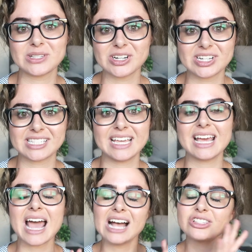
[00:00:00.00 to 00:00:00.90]
Seriously,
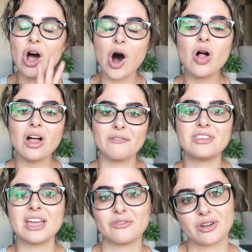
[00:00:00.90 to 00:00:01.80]
it has all of
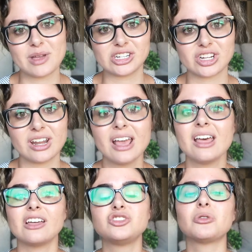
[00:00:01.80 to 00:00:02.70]
the information
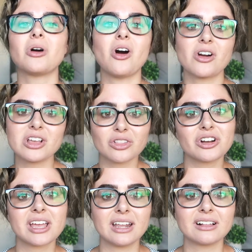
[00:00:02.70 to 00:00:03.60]
that you are already
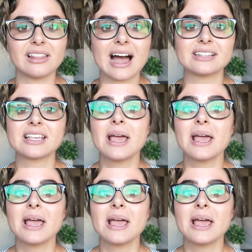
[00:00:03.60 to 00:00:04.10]
learning in class,